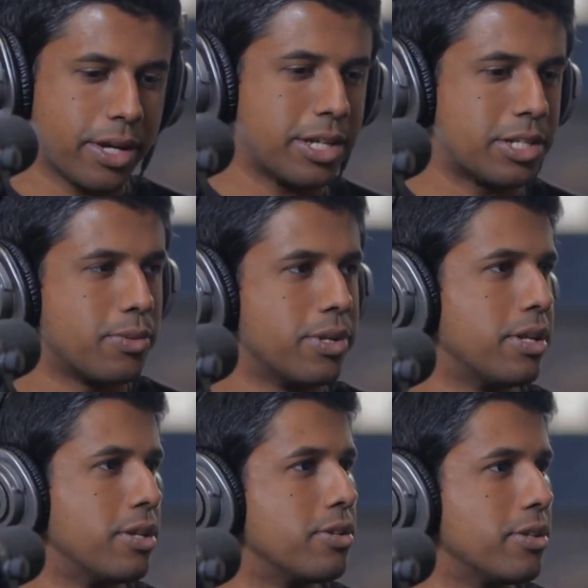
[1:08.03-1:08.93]
a customer,
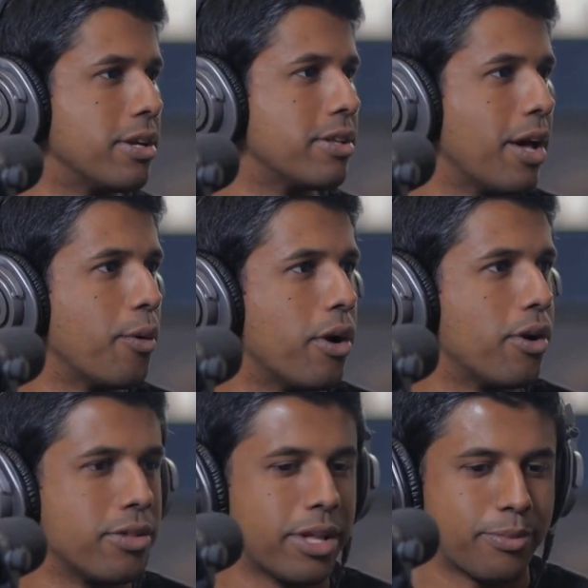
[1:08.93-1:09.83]
essentially, that
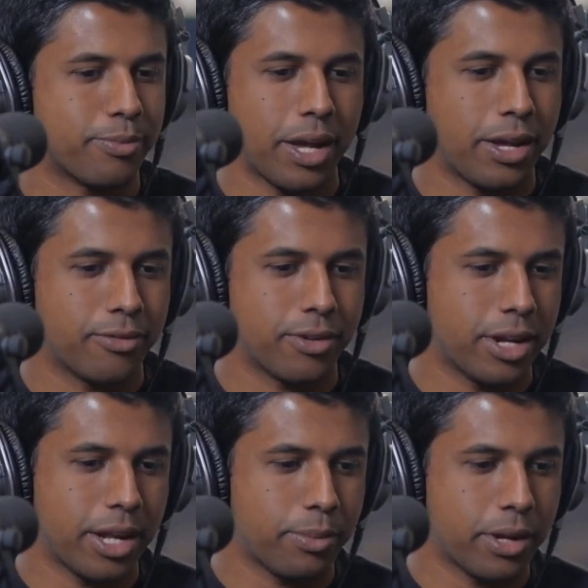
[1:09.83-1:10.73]
wanted to pay
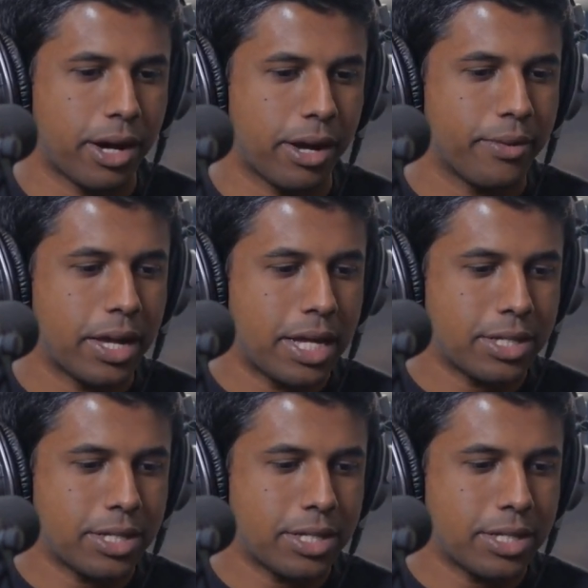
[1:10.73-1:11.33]
for an API.